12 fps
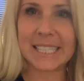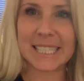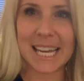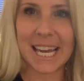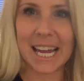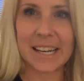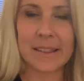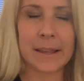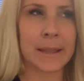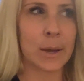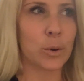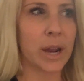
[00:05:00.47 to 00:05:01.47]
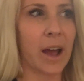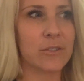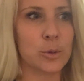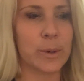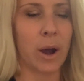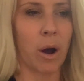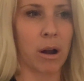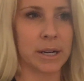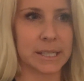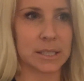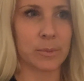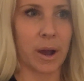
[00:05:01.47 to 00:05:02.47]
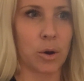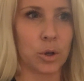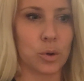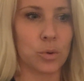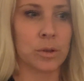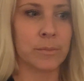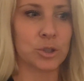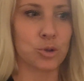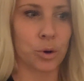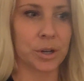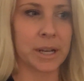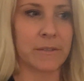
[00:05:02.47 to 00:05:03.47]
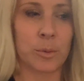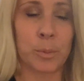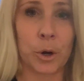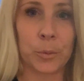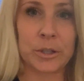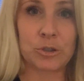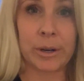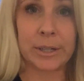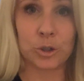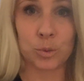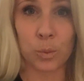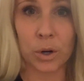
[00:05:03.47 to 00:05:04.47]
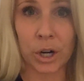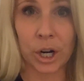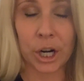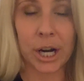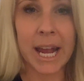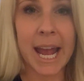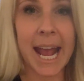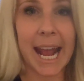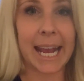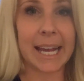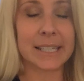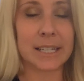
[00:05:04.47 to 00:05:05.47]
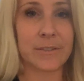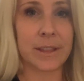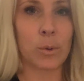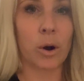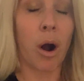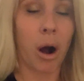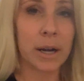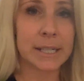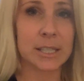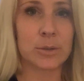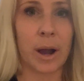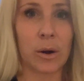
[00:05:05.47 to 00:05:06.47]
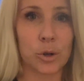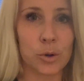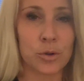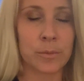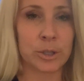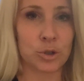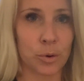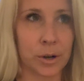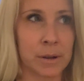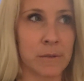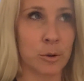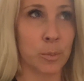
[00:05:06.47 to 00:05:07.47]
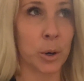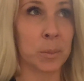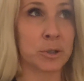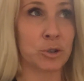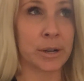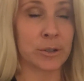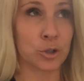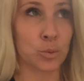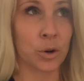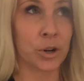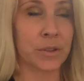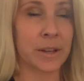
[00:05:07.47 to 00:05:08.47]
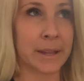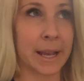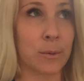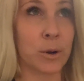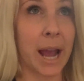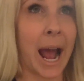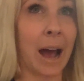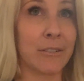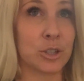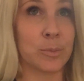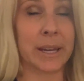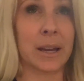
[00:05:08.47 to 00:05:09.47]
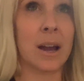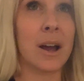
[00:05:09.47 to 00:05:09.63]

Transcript: did, then they would have to be honest about who the majority of the perpetrators were. And if they were honest about who the majority of the perpetrators were, then they would have to be